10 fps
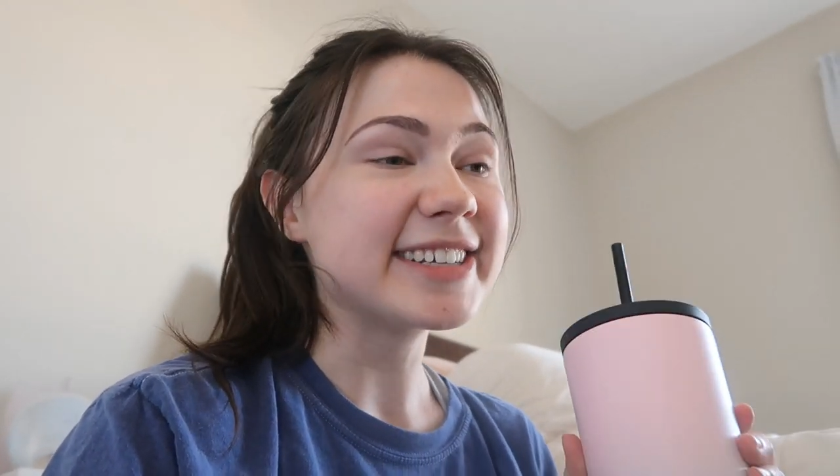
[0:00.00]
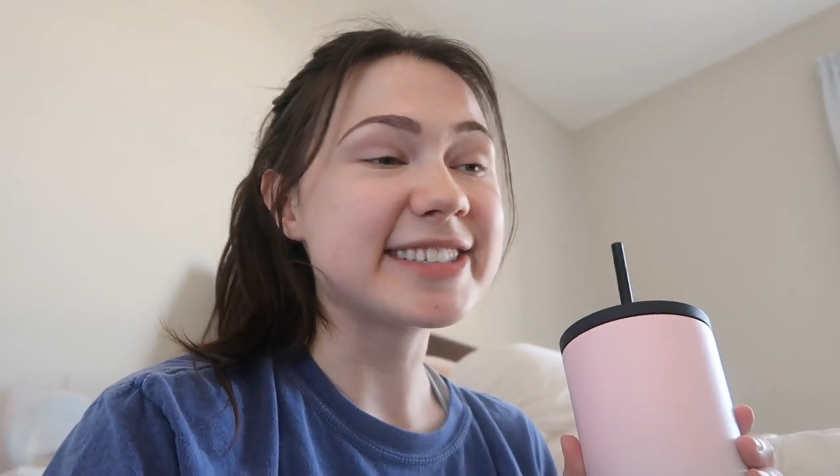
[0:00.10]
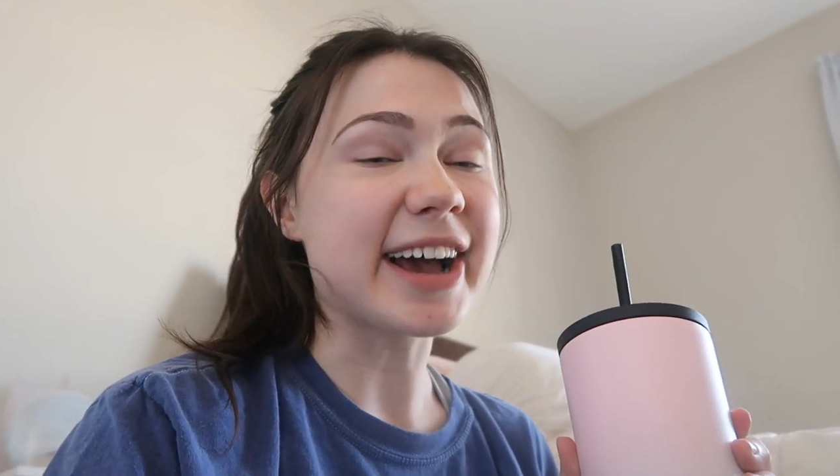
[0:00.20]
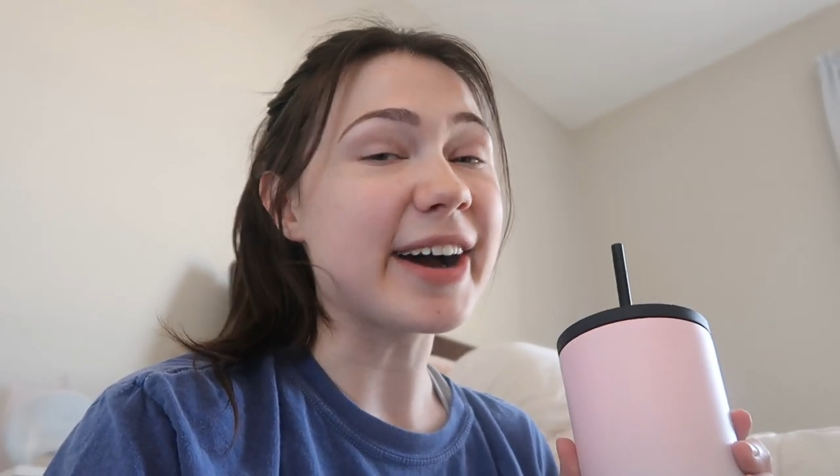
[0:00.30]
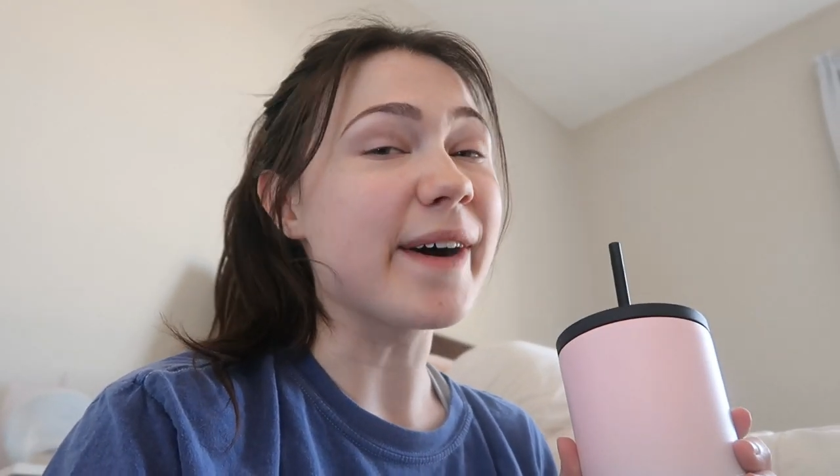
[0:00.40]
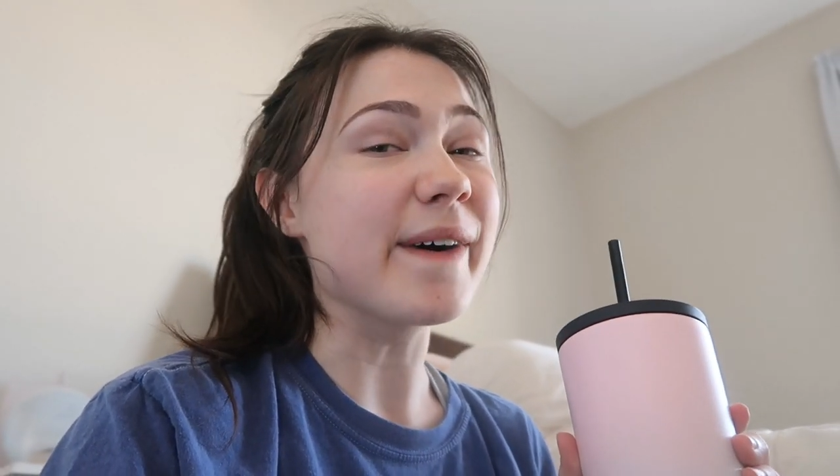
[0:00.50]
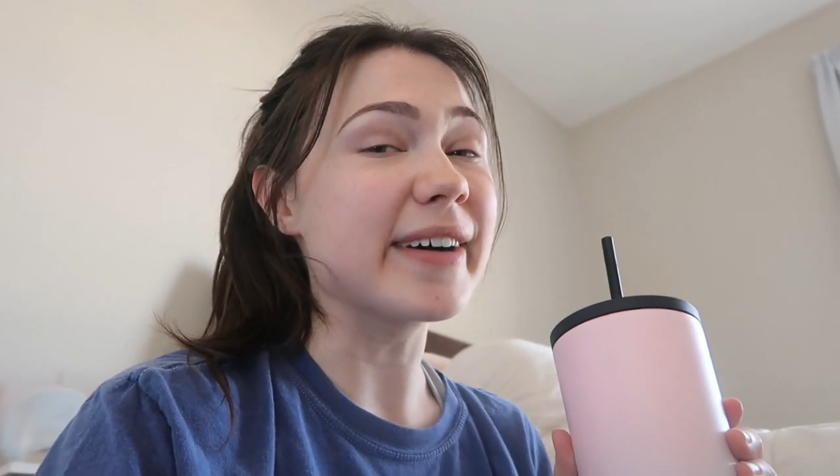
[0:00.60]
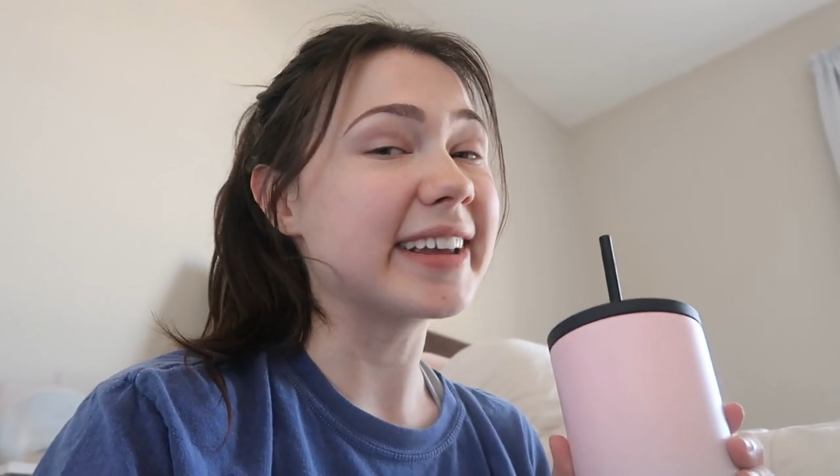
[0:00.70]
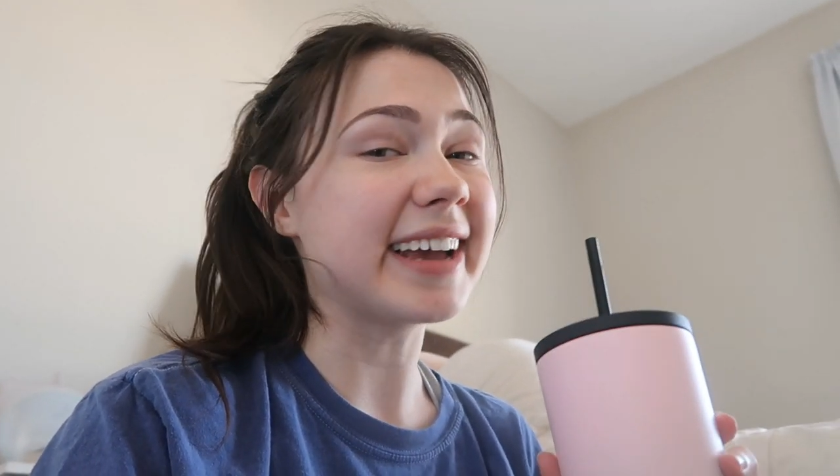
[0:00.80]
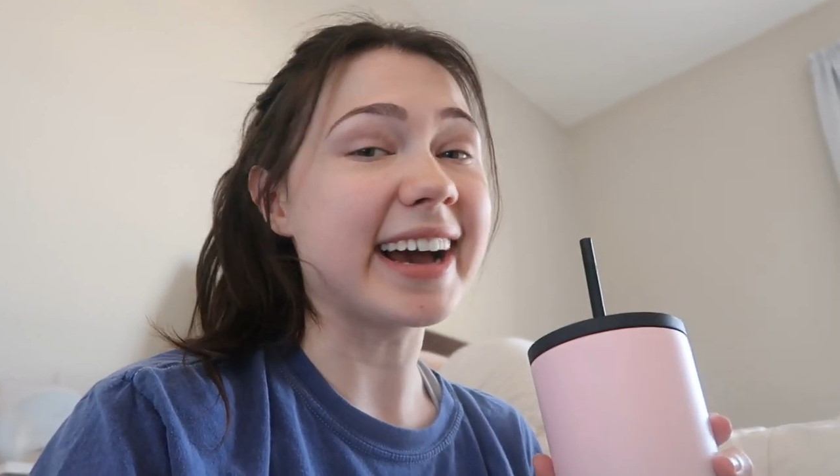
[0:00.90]

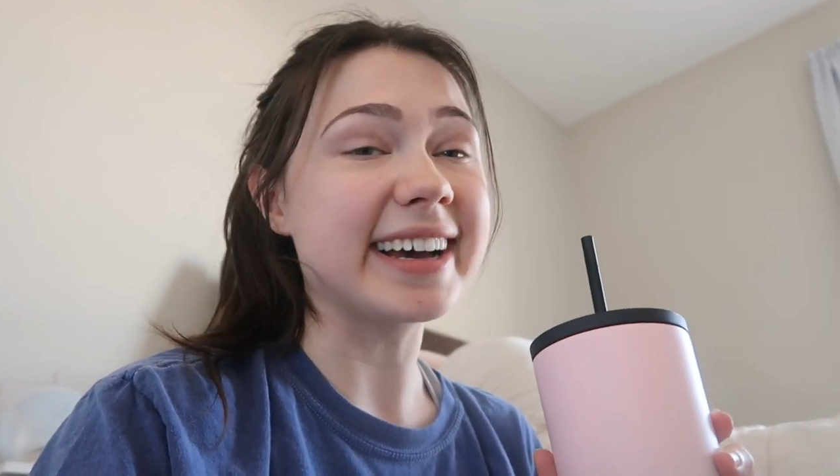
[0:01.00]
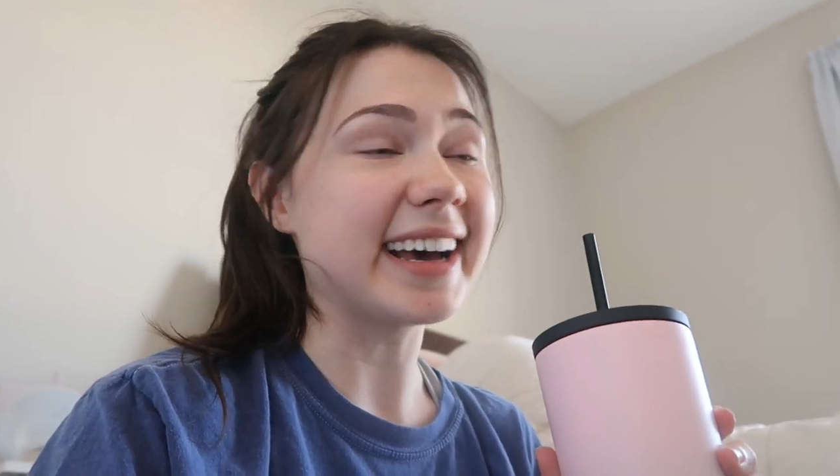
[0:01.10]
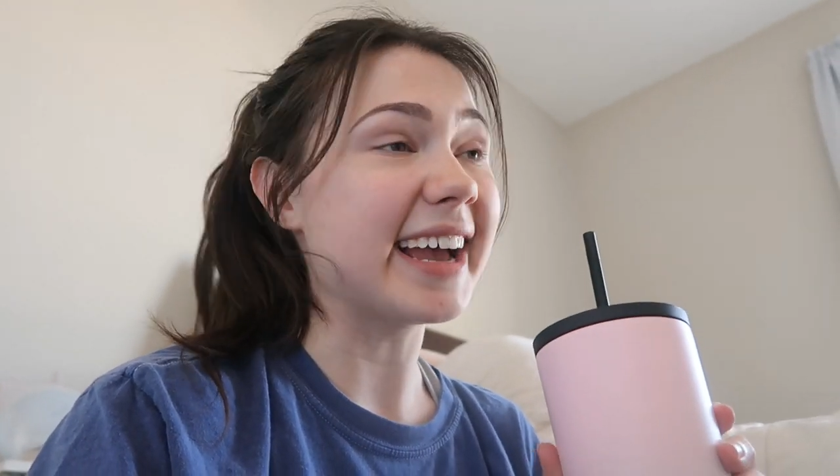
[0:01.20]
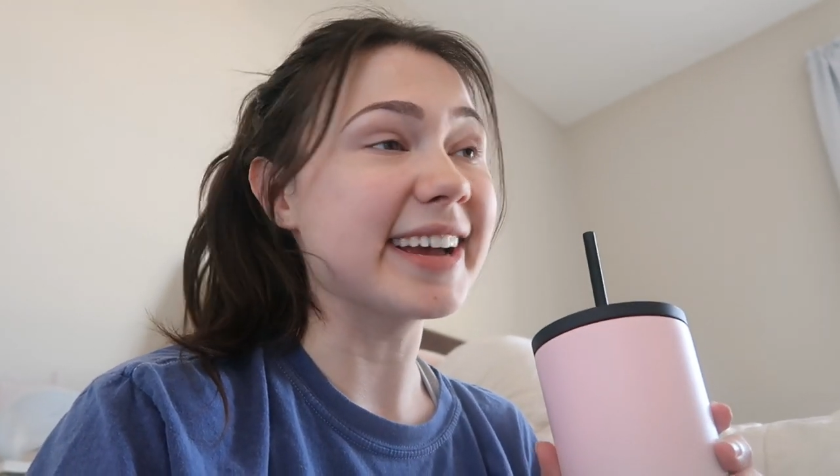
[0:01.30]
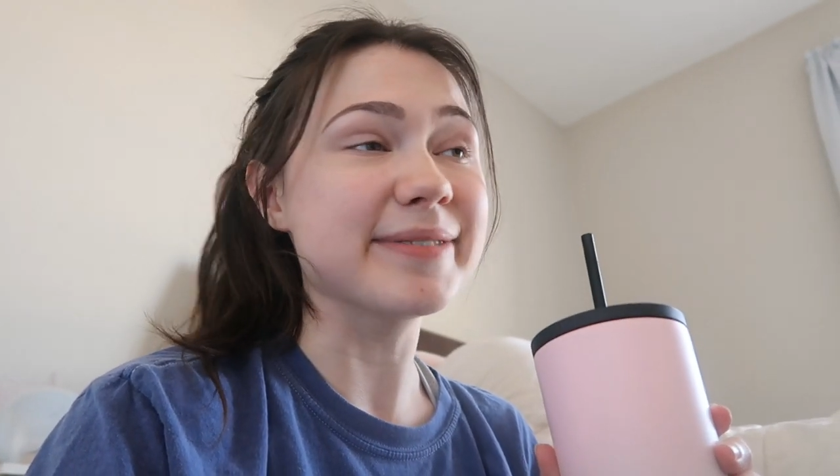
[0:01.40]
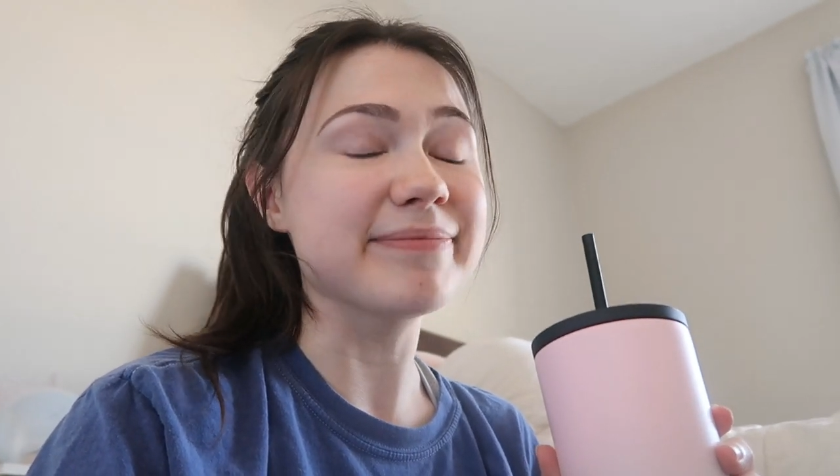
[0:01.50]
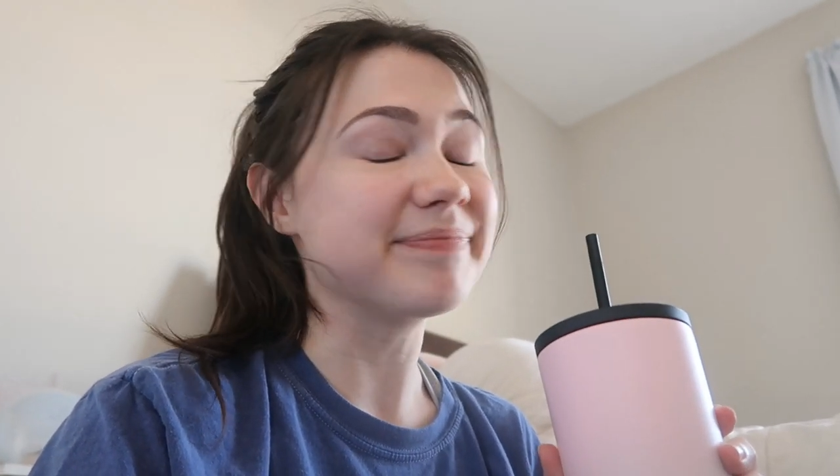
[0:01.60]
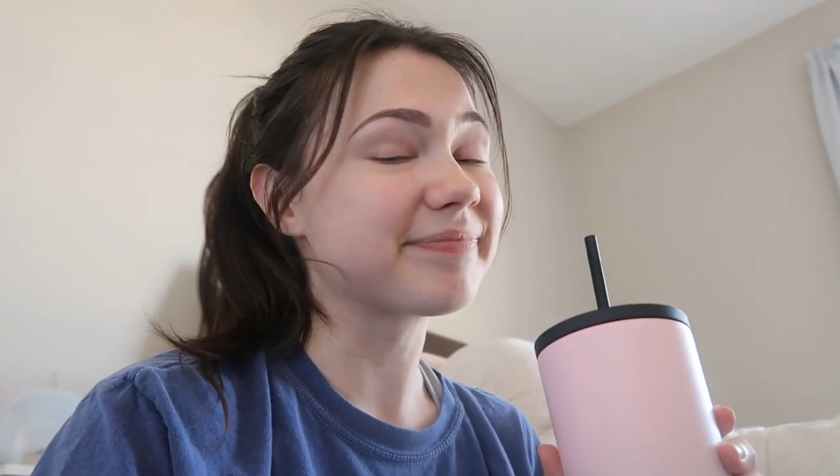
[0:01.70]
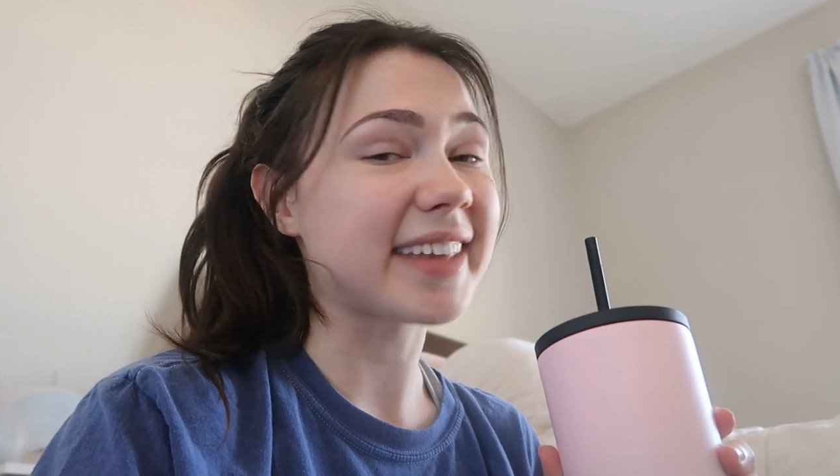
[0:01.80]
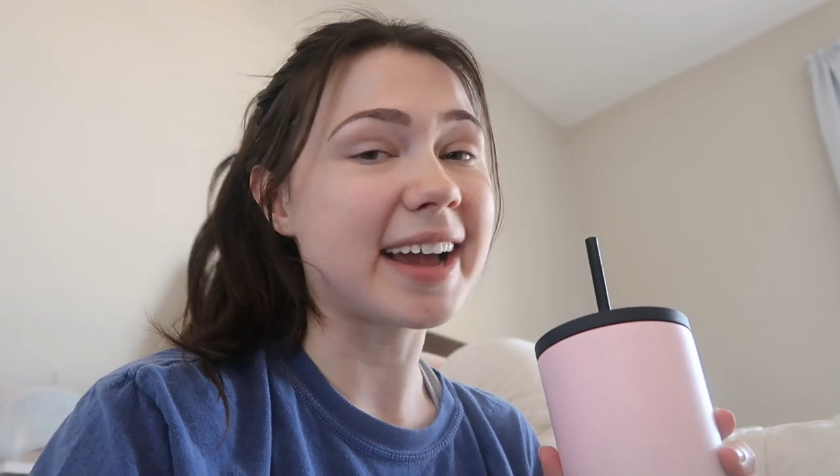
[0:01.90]
So yeah,
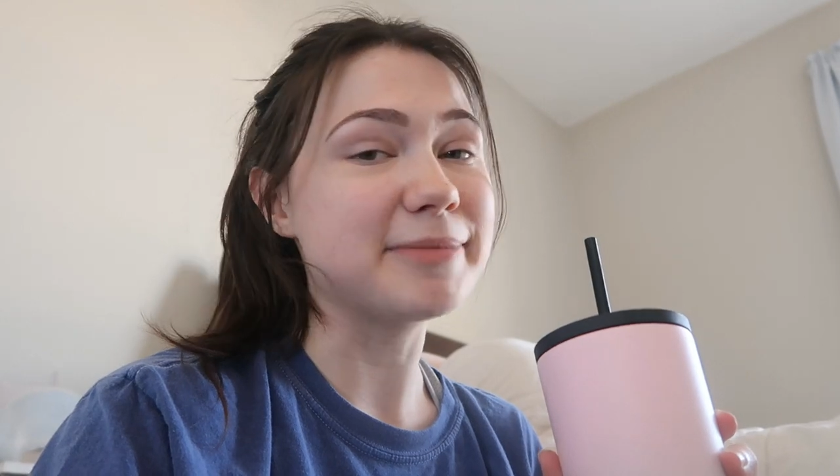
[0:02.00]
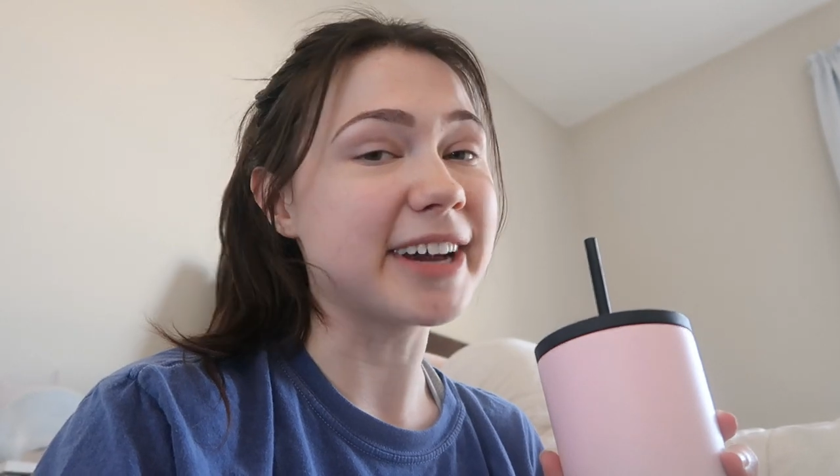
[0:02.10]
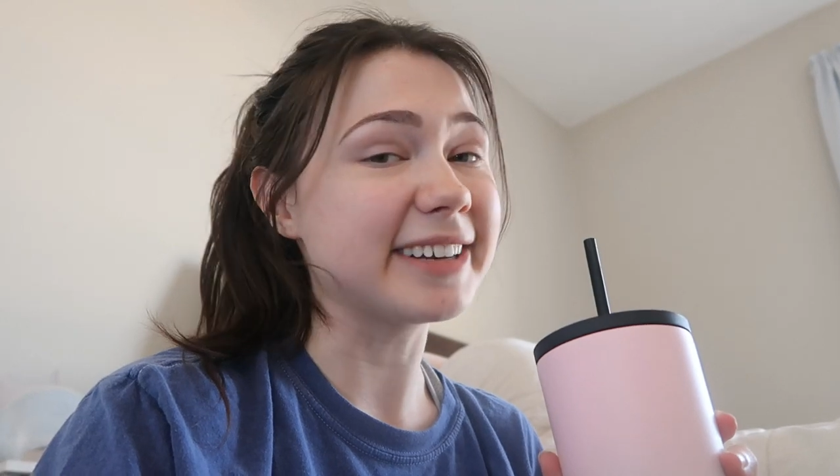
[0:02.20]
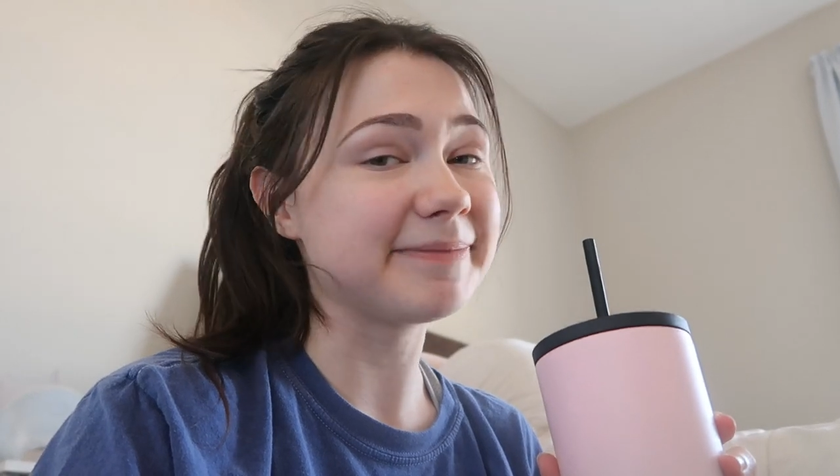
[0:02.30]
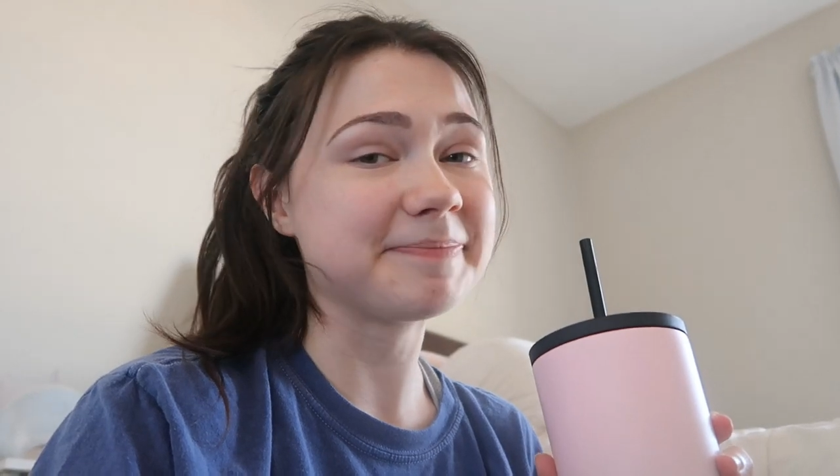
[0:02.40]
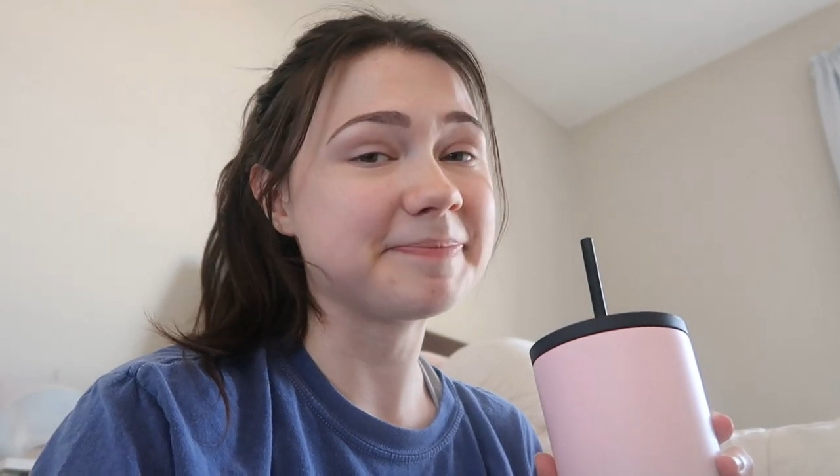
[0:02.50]
I'm done.